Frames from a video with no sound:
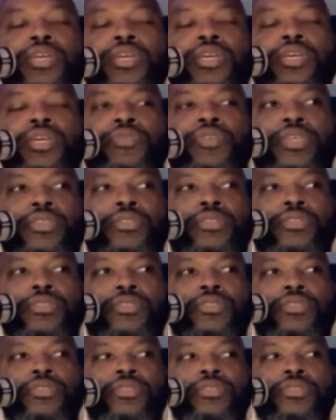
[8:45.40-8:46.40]

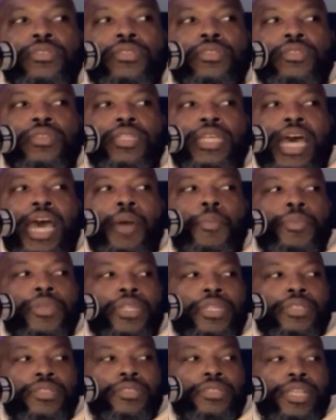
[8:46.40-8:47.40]
his
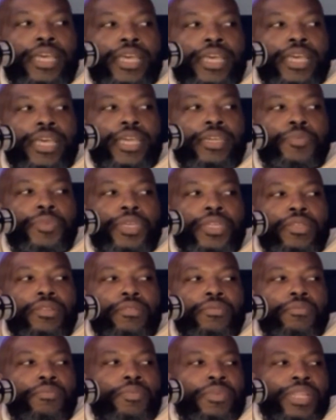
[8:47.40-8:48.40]
dominance, like
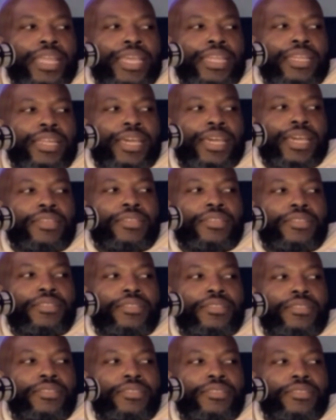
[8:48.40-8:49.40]
late
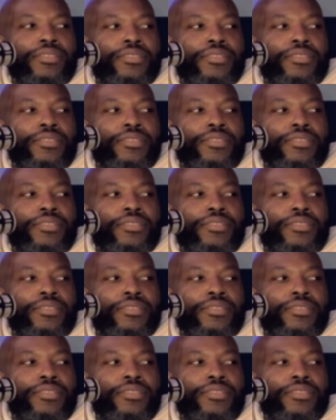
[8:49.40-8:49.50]
90s?